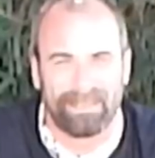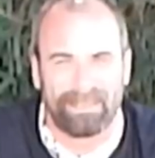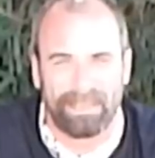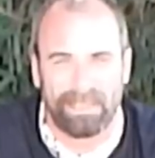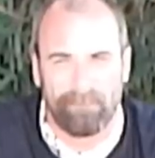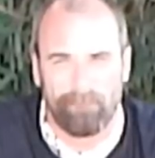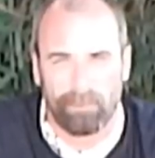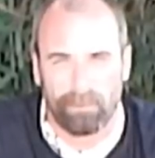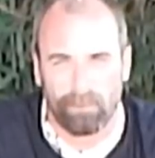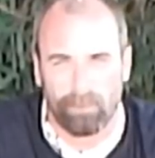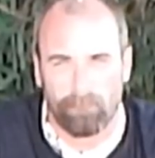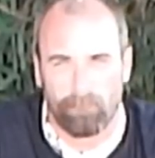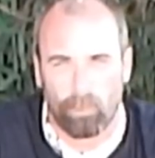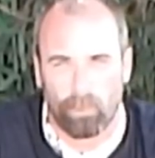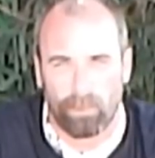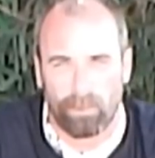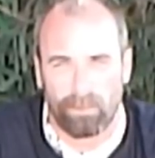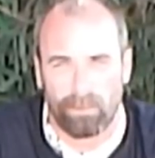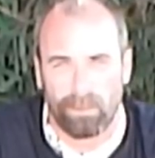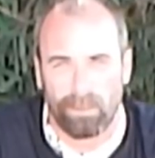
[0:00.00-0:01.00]
like to give you a little
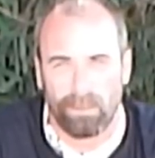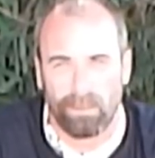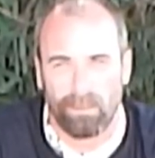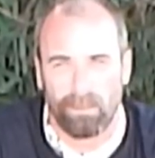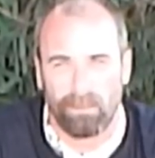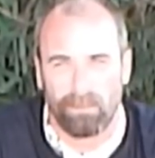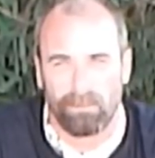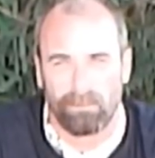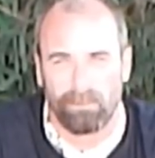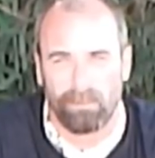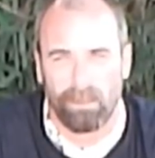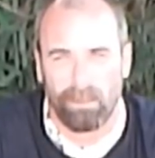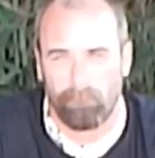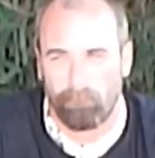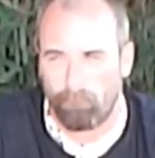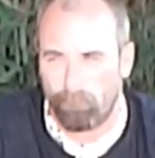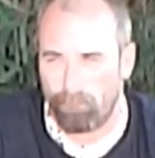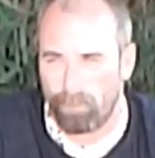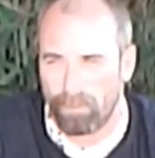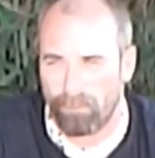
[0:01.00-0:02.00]
more a
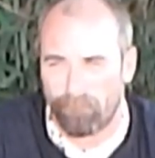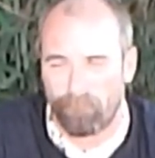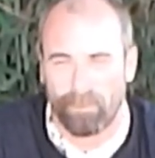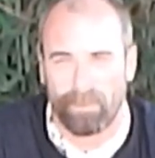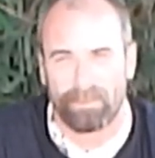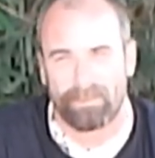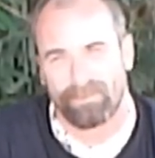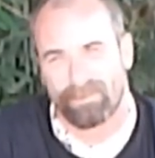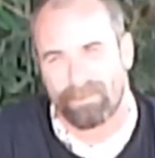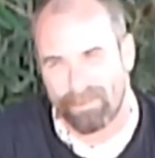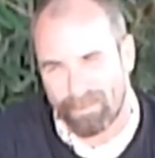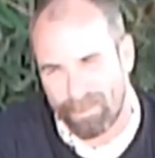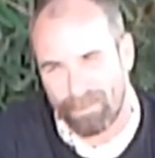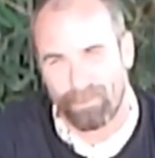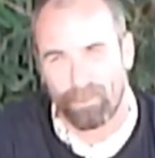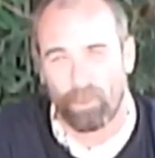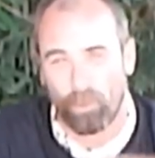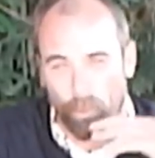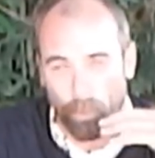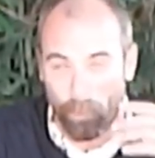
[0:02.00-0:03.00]
benefit to
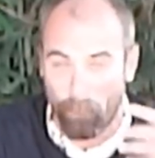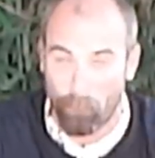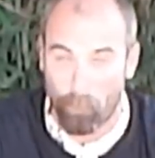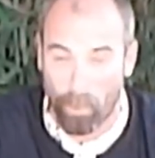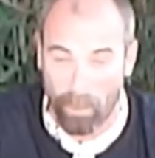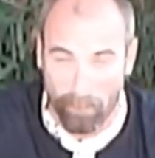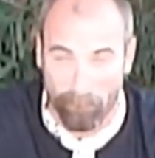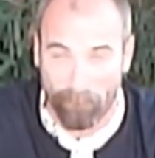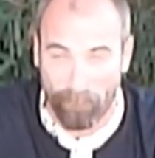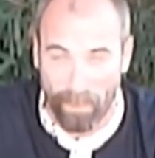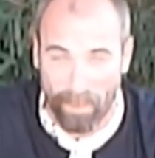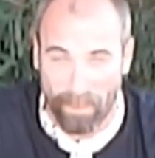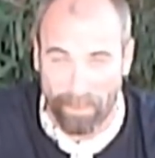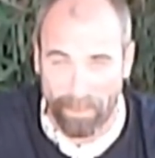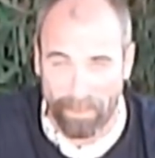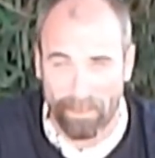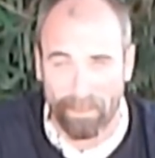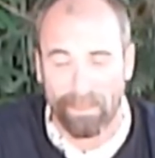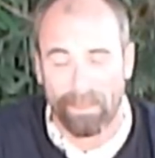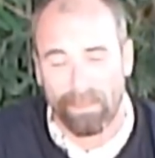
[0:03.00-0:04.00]
seeing the gold of what I'm
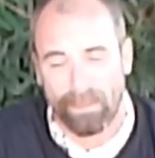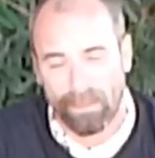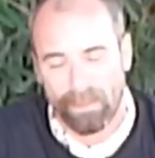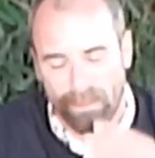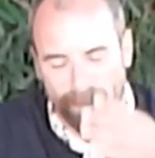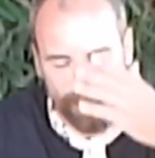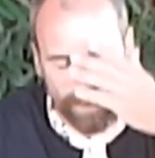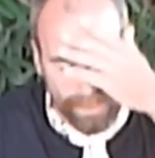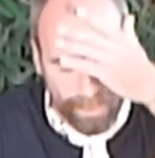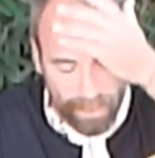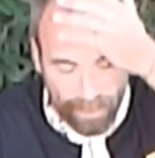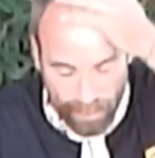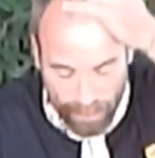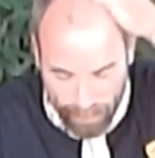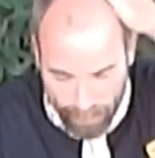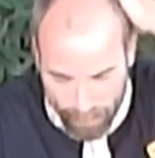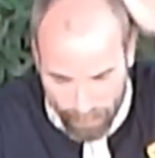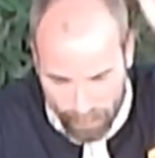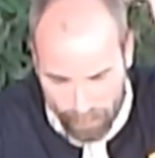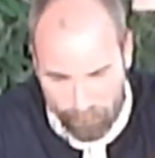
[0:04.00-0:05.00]
finding
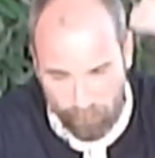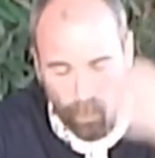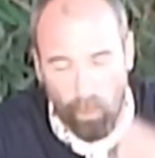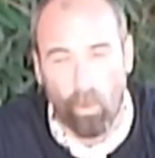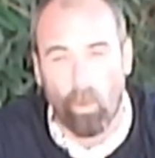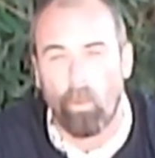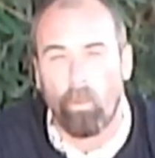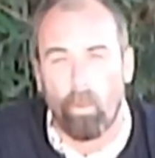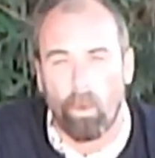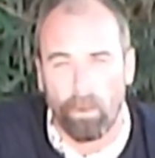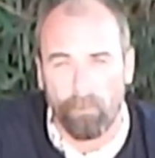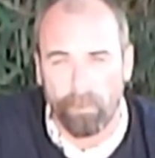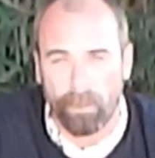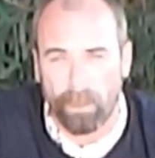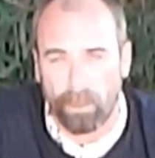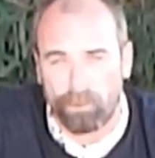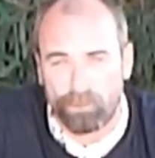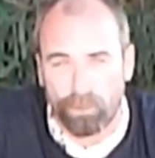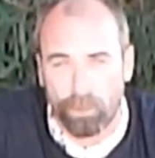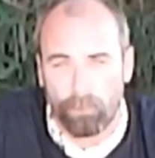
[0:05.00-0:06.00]
in the hole 1
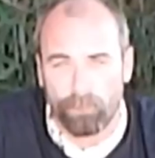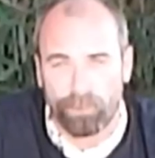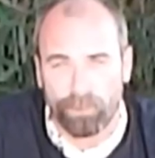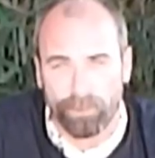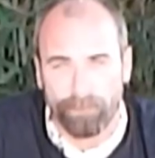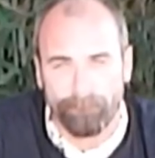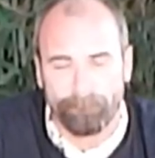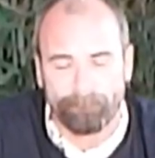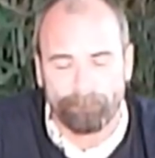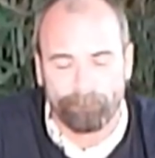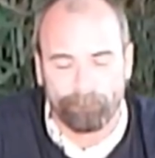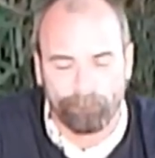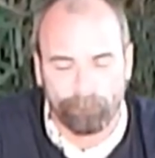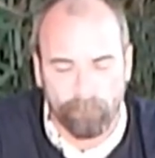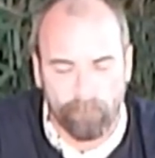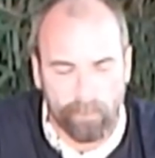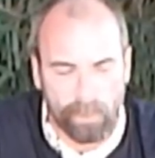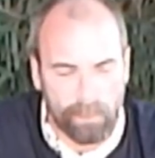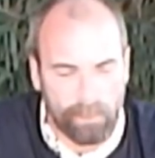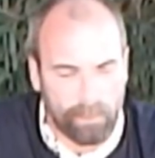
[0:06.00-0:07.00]
that I showed you.
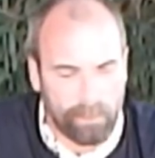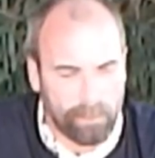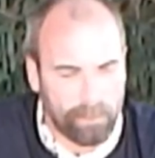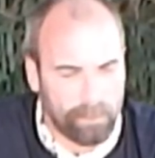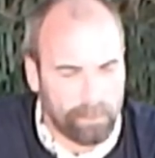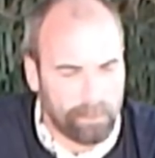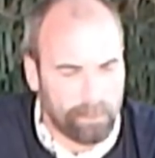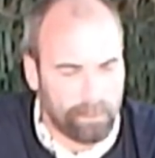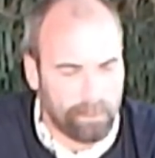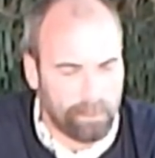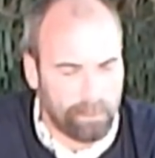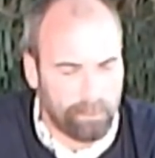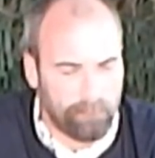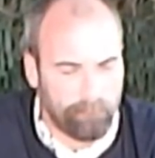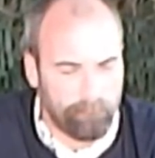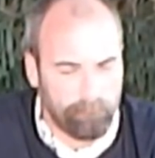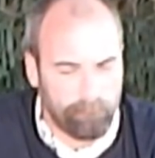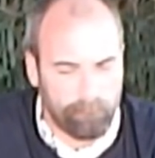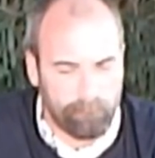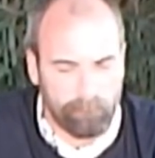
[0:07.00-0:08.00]

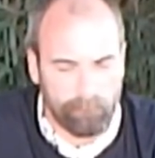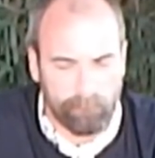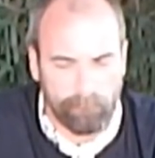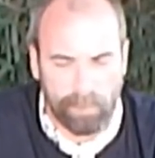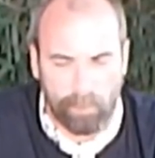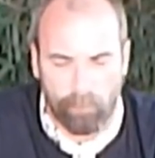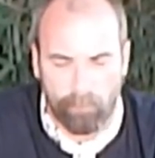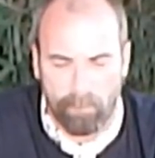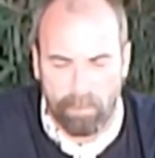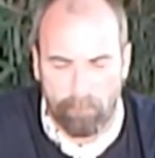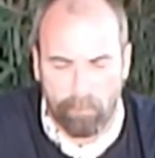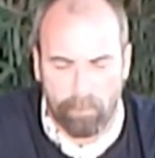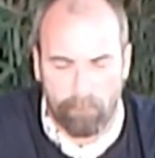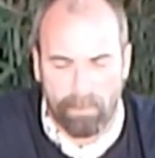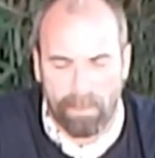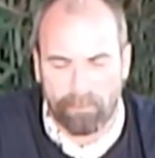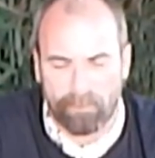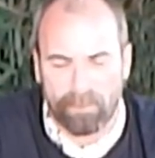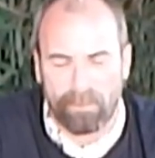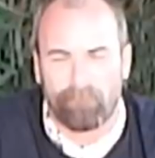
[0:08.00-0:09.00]
Now remember
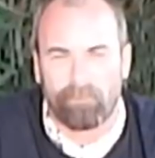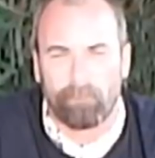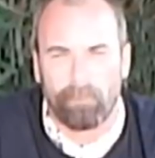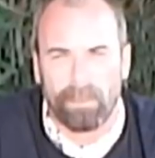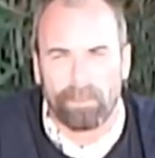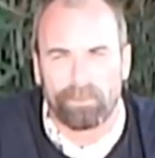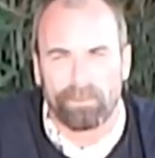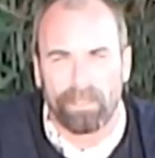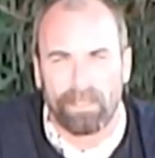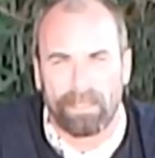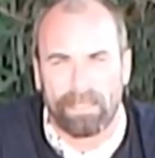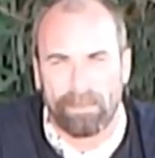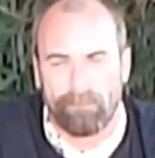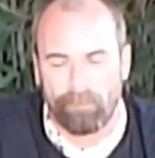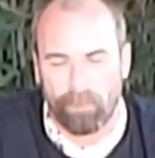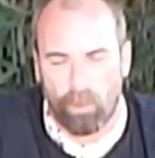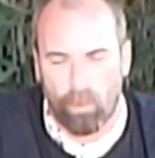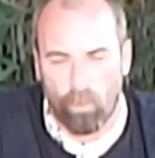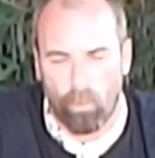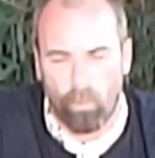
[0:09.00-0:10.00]
about the information that I
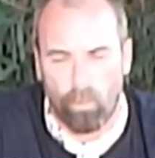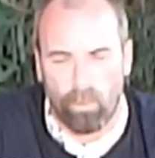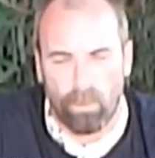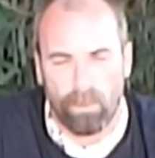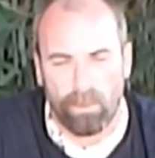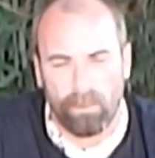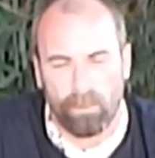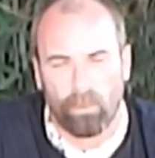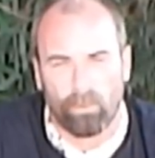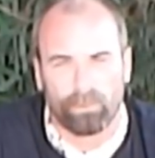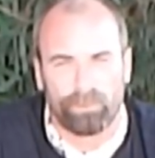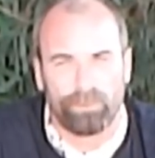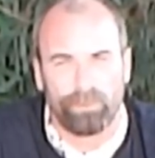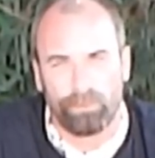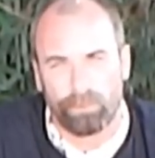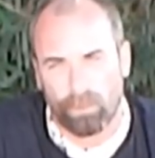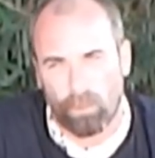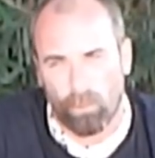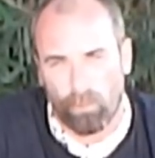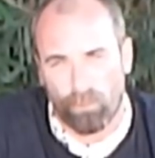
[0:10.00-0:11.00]
give you, hole 1, hole
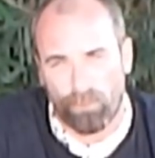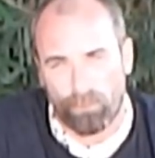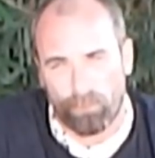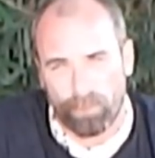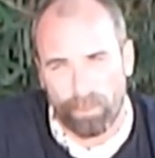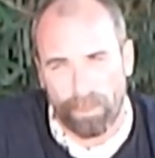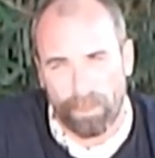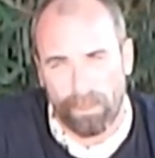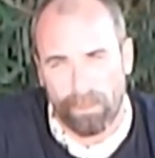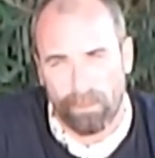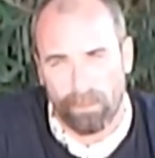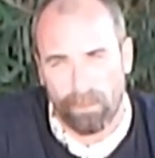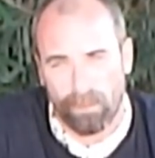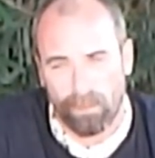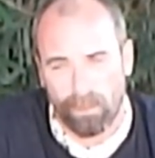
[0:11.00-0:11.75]
2, and hole 3.